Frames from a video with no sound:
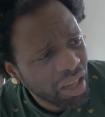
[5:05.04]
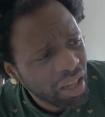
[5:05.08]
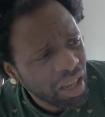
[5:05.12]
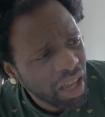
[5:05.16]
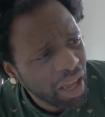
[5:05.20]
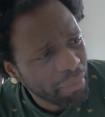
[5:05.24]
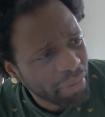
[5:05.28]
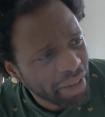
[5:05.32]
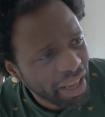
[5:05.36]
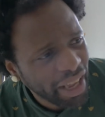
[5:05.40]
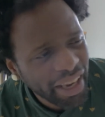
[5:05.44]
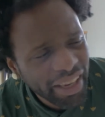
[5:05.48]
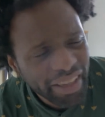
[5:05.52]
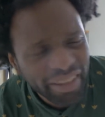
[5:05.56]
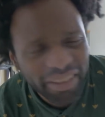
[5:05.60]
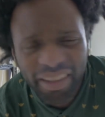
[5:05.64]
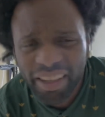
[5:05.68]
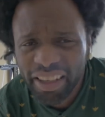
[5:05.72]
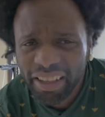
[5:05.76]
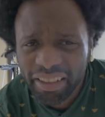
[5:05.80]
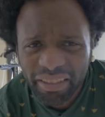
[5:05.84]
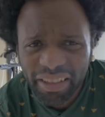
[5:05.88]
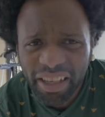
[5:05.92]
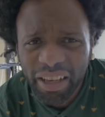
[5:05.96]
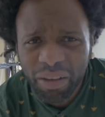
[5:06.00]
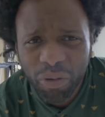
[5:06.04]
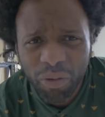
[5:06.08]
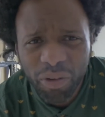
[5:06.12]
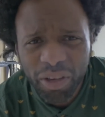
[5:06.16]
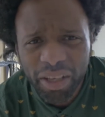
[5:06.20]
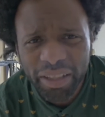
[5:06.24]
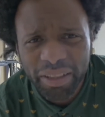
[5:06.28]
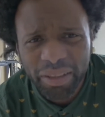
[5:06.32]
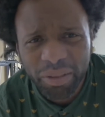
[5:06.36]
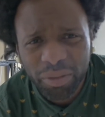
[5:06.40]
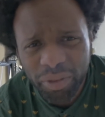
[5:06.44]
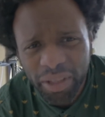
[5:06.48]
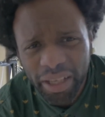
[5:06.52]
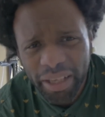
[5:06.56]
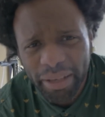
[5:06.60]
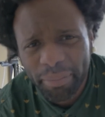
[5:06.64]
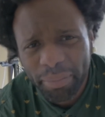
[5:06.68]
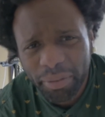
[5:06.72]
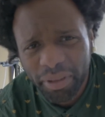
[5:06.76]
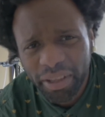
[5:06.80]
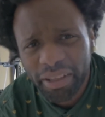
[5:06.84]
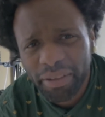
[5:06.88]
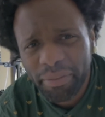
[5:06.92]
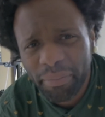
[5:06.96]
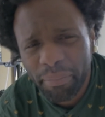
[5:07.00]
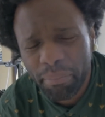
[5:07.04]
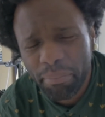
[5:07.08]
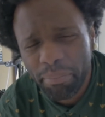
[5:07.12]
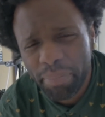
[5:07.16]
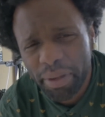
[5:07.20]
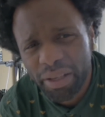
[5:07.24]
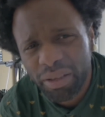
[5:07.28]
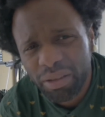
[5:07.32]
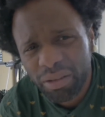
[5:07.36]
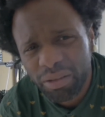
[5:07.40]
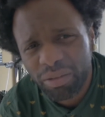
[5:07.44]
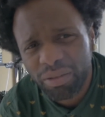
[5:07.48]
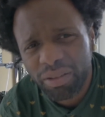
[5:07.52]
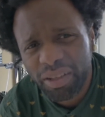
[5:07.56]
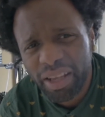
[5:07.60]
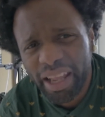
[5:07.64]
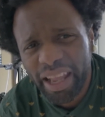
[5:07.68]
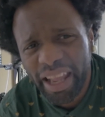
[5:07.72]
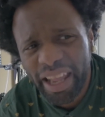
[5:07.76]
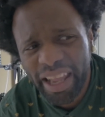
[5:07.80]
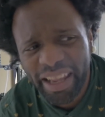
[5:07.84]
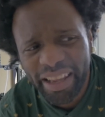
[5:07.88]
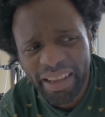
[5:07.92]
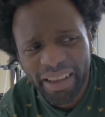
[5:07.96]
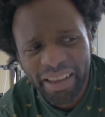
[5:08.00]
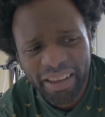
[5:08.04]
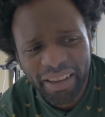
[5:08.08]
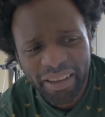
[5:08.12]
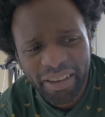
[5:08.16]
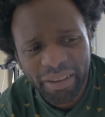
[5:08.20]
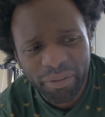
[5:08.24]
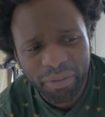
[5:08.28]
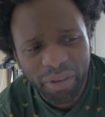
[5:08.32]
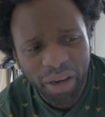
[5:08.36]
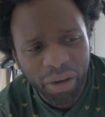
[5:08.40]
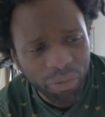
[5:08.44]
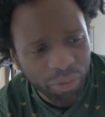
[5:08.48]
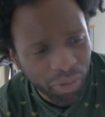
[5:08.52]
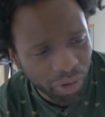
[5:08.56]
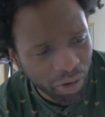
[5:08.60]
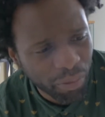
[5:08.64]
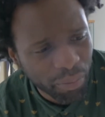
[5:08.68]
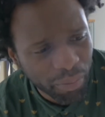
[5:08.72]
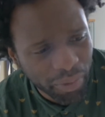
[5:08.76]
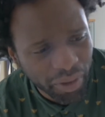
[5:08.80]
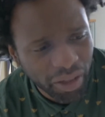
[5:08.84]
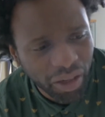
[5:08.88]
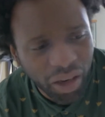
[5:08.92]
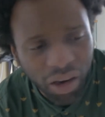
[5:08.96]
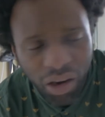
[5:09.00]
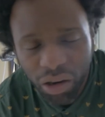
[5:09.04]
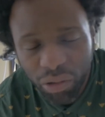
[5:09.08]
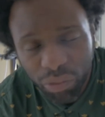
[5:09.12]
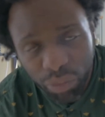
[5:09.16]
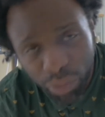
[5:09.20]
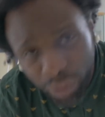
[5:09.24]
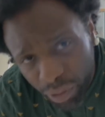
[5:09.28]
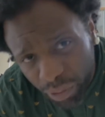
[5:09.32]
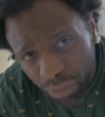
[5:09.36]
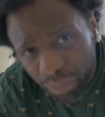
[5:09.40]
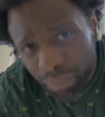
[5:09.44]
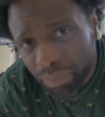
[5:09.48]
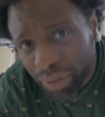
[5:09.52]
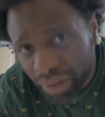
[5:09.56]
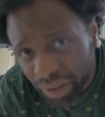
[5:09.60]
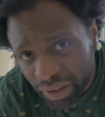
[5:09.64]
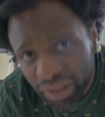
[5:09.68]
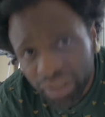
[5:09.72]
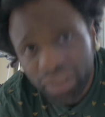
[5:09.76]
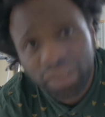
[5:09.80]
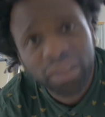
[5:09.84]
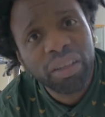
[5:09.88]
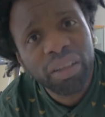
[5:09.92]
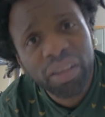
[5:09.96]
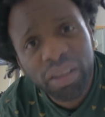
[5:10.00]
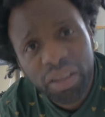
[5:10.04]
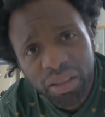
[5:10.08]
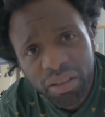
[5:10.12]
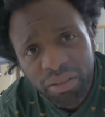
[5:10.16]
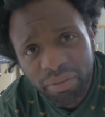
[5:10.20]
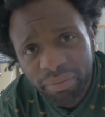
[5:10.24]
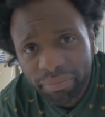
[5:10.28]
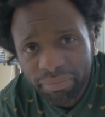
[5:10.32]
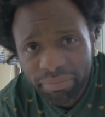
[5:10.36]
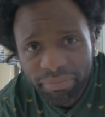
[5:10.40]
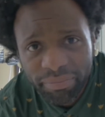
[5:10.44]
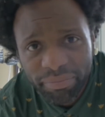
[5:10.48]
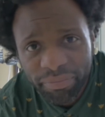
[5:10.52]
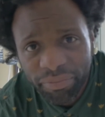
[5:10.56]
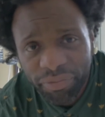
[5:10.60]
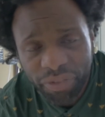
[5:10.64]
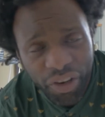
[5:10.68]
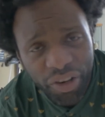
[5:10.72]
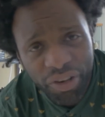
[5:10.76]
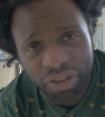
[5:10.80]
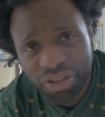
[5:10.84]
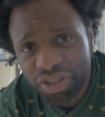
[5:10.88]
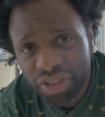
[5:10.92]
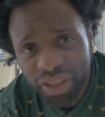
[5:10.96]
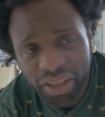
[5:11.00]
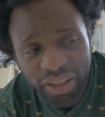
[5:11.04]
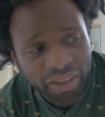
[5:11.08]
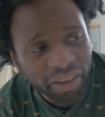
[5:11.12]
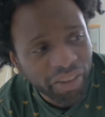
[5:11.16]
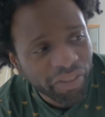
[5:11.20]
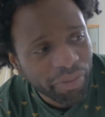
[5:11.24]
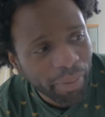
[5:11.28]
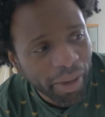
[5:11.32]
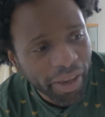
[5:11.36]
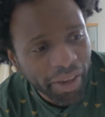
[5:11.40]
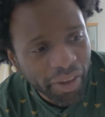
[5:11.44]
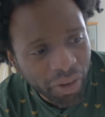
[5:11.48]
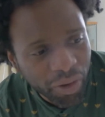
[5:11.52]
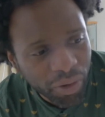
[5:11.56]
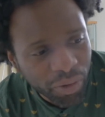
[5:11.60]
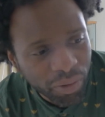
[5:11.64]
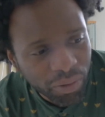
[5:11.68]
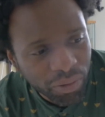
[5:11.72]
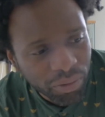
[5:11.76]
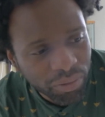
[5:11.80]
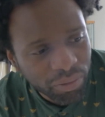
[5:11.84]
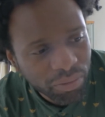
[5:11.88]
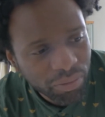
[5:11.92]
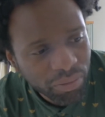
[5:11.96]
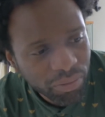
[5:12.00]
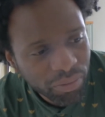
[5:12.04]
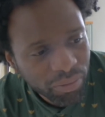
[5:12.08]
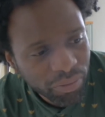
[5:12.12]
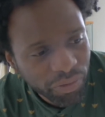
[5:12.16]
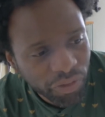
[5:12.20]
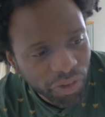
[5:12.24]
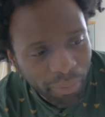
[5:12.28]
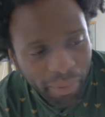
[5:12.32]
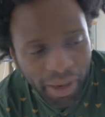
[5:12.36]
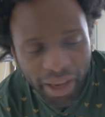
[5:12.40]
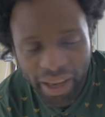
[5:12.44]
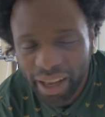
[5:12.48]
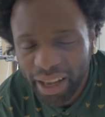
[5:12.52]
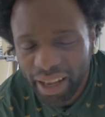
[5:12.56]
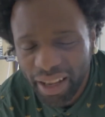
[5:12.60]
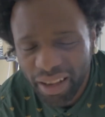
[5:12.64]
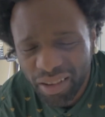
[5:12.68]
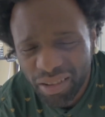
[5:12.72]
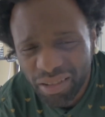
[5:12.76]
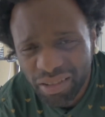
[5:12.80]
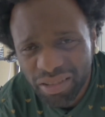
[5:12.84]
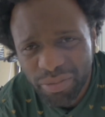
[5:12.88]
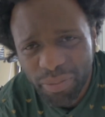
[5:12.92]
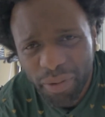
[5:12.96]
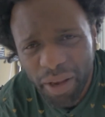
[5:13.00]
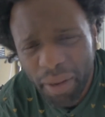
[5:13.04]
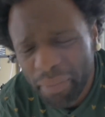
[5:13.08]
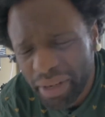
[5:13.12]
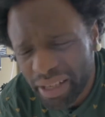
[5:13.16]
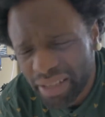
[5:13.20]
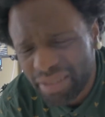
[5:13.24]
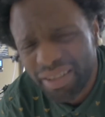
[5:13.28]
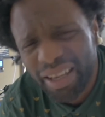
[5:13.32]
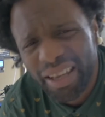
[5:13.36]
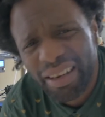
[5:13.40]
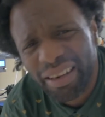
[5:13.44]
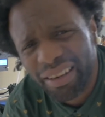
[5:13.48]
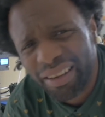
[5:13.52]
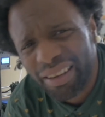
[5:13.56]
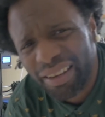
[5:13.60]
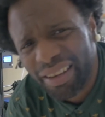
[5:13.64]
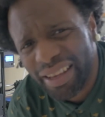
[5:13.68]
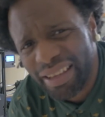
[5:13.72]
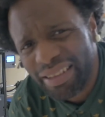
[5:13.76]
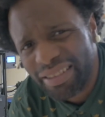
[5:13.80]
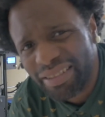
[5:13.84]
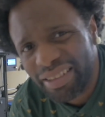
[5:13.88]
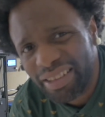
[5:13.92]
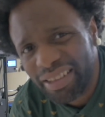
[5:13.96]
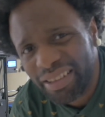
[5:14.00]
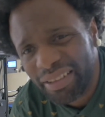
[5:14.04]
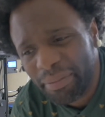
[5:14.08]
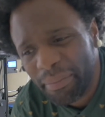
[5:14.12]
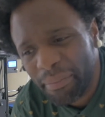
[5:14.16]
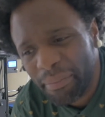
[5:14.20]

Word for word: I'm kind of thinking that I want to three D print and build a, uh, a Roomba or Roomba version of my own for my house. But I mean, it's kind of lazy